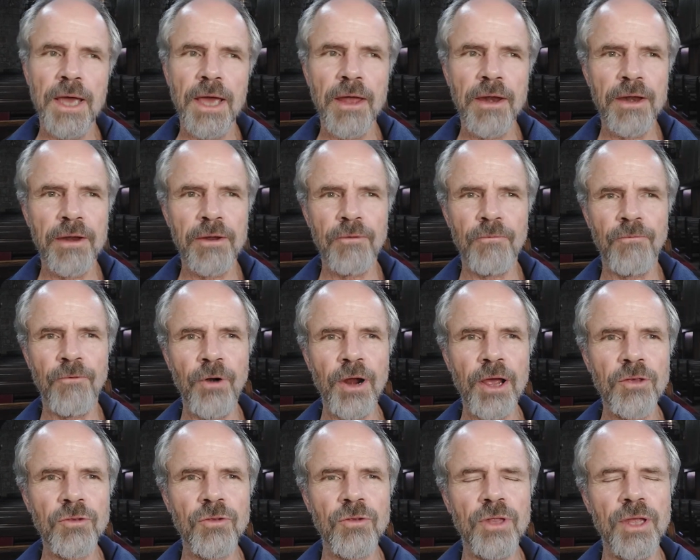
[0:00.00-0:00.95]
And for
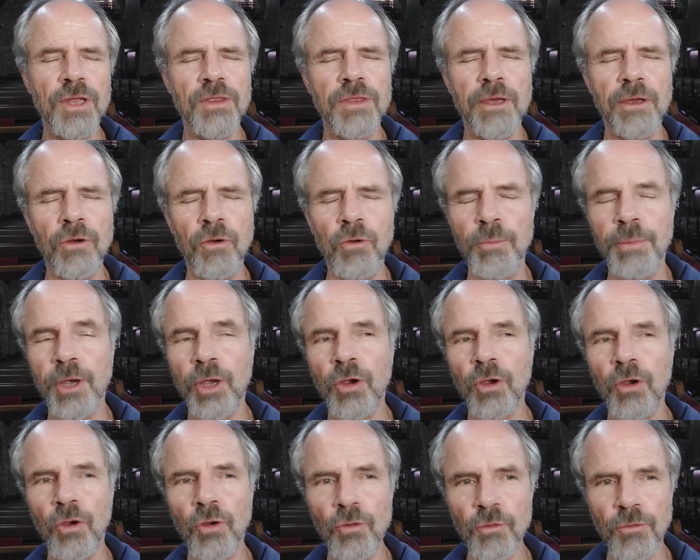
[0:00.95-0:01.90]
us to then think, oh,
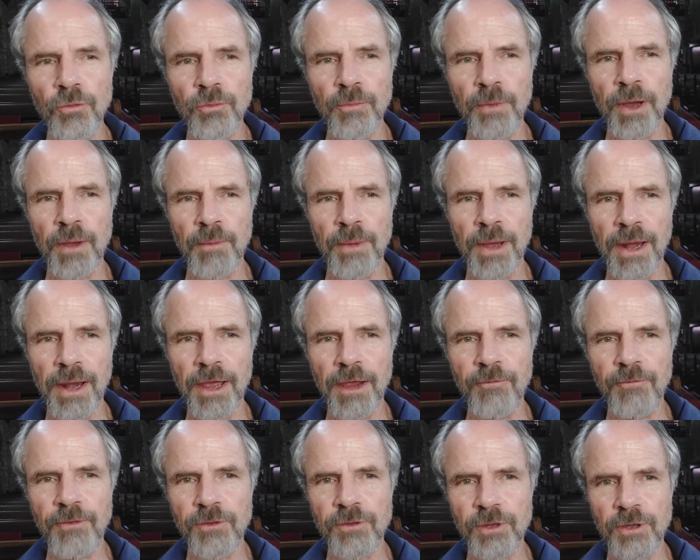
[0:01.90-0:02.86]
because my
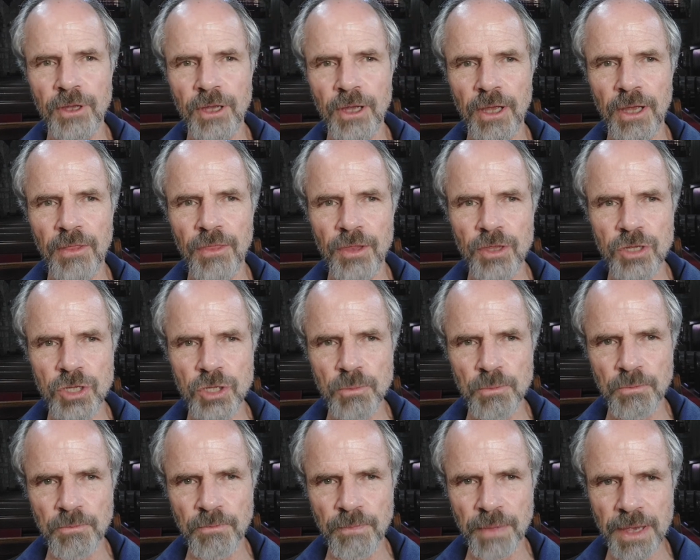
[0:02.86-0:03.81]
life is in this
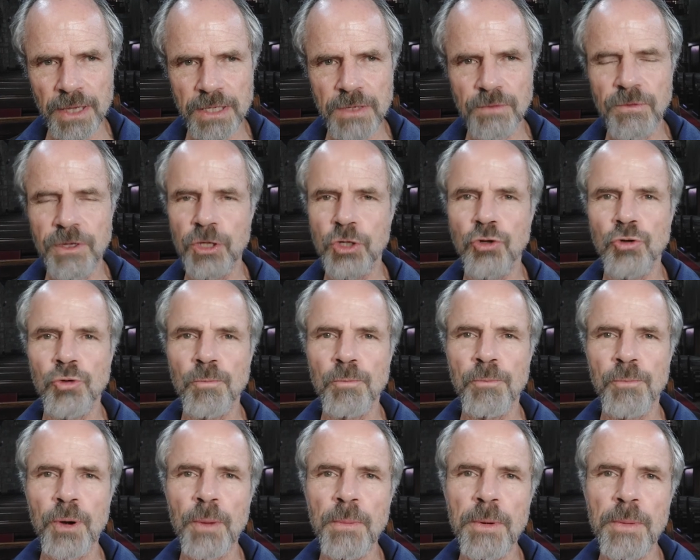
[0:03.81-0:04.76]
massively
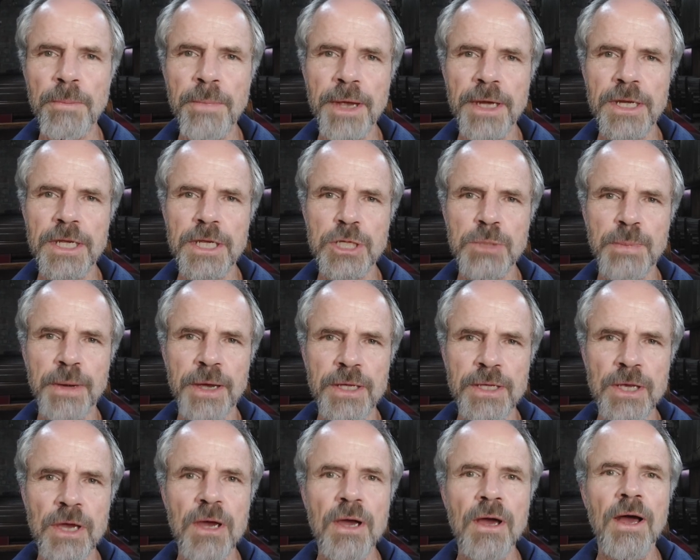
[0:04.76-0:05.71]
problematic
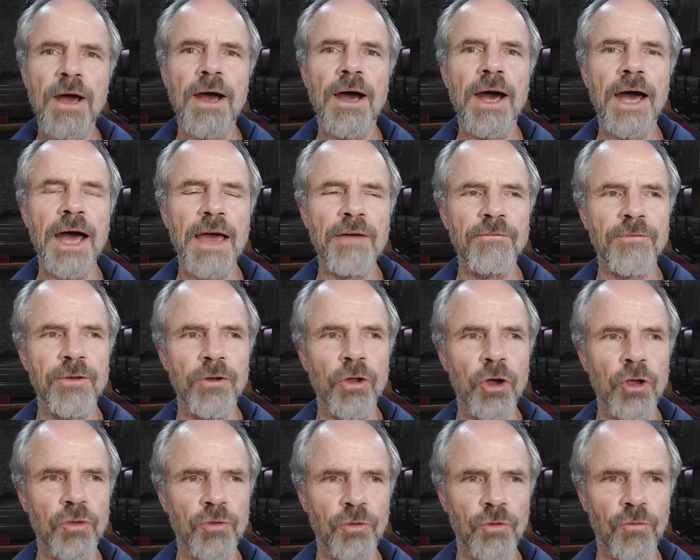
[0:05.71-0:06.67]
space, I've
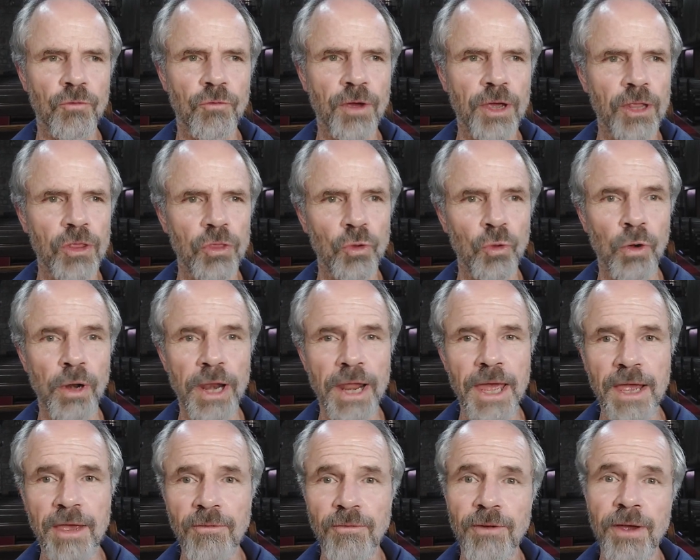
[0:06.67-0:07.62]
lost faith or
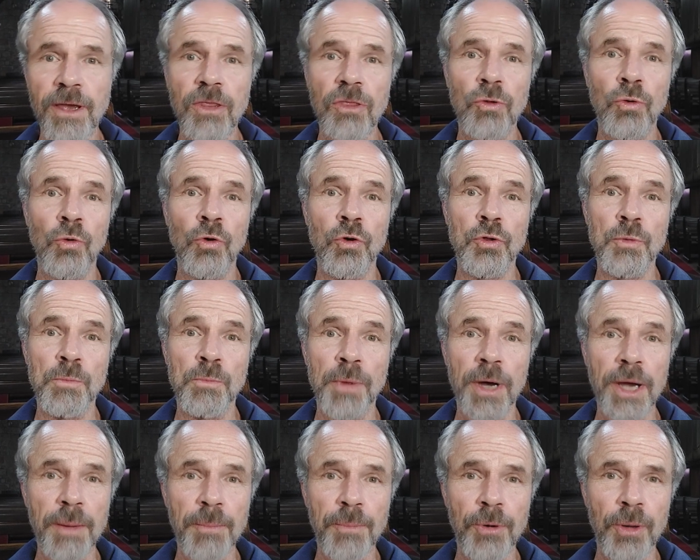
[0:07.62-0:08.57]
lack faith or it's
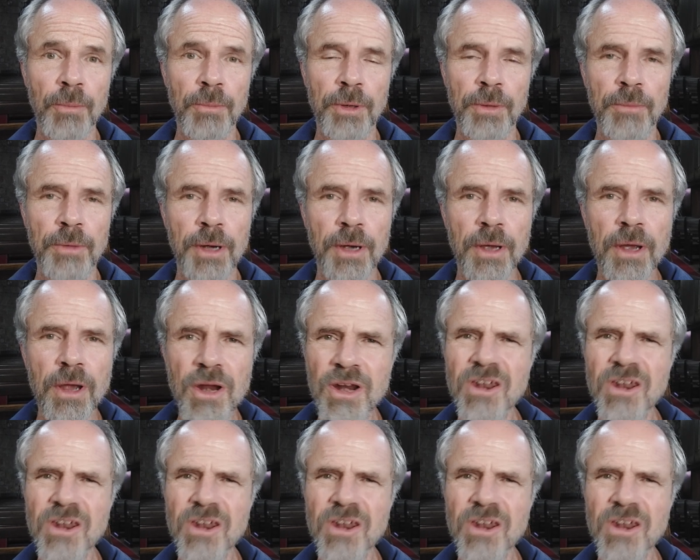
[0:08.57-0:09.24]
my problem.